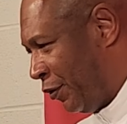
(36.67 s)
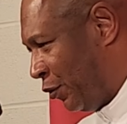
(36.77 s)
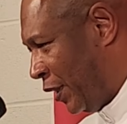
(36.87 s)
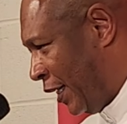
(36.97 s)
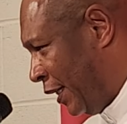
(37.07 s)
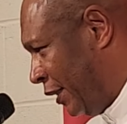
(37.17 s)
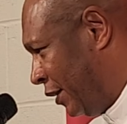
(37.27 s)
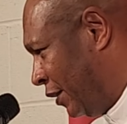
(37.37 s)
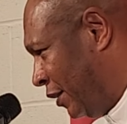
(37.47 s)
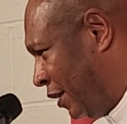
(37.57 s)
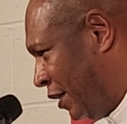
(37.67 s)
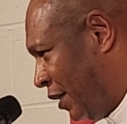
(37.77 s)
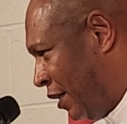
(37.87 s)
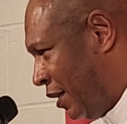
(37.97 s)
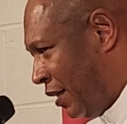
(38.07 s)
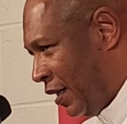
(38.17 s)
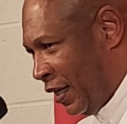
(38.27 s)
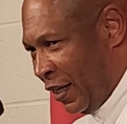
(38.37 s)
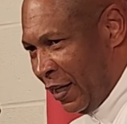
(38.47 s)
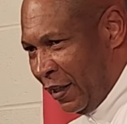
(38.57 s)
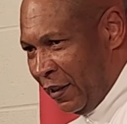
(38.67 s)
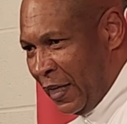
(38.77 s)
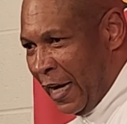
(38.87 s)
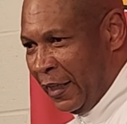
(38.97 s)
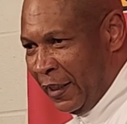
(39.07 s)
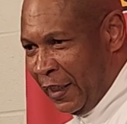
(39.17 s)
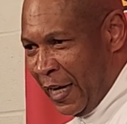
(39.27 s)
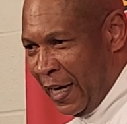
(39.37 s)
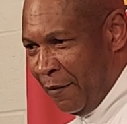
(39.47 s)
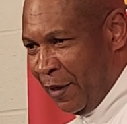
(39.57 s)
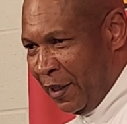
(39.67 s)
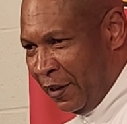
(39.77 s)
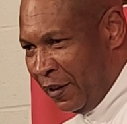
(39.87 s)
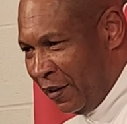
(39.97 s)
few days and got in the game and